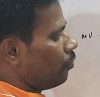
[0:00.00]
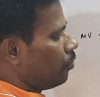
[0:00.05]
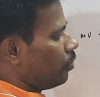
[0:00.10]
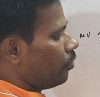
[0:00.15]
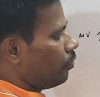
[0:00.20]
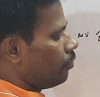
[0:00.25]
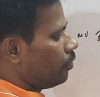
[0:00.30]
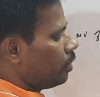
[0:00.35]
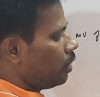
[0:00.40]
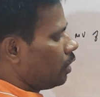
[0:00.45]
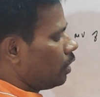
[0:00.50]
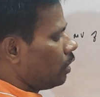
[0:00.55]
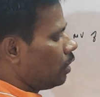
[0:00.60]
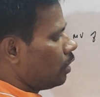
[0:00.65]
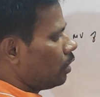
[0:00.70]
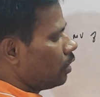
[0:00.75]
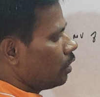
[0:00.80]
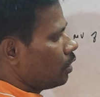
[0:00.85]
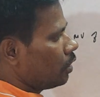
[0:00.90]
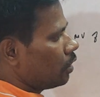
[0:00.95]

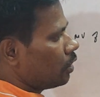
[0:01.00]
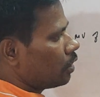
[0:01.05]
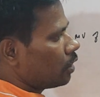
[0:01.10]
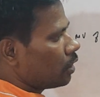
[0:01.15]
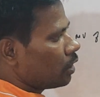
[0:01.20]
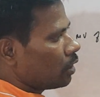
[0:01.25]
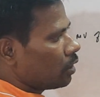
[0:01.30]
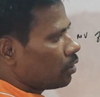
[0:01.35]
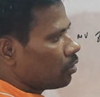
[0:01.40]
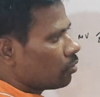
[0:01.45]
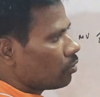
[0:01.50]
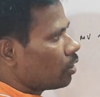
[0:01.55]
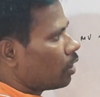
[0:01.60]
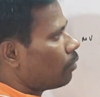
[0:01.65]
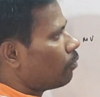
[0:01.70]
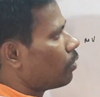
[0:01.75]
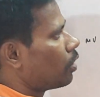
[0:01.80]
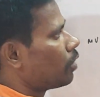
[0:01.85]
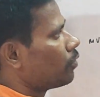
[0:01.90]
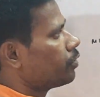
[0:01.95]
50 into
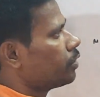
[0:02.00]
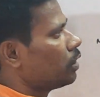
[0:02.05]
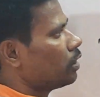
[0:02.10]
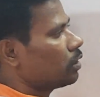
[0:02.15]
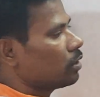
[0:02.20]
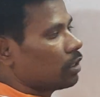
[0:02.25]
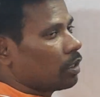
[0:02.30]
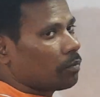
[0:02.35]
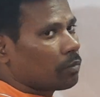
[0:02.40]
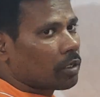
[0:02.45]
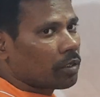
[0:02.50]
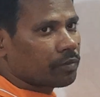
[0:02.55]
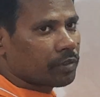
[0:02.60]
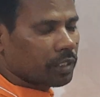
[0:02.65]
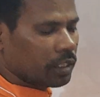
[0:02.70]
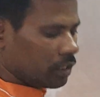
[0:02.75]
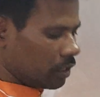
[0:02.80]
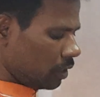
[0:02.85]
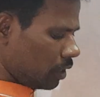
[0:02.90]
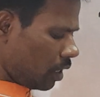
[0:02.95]
number of shares. Number of
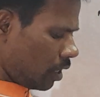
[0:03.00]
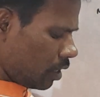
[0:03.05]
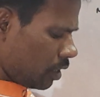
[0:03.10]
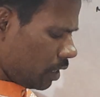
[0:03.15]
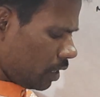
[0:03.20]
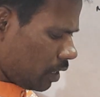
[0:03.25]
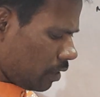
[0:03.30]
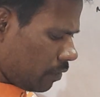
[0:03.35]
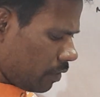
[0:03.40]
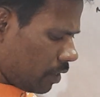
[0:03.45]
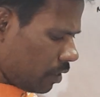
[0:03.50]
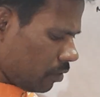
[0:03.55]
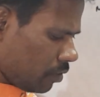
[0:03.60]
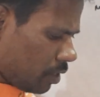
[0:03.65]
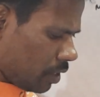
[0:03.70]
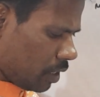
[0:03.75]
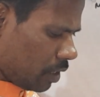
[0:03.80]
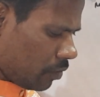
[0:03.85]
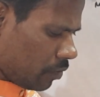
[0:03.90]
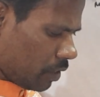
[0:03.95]
shares is already given,
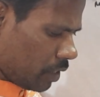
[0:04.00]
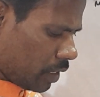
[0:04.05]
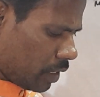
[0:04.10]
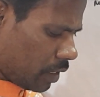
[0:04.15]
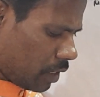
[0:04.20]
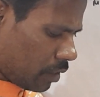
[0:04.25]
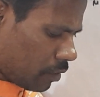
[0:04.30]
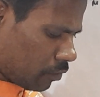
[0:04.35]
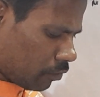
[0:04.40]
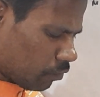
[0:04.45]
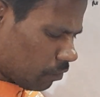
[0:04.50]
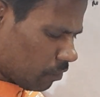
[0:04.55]
320.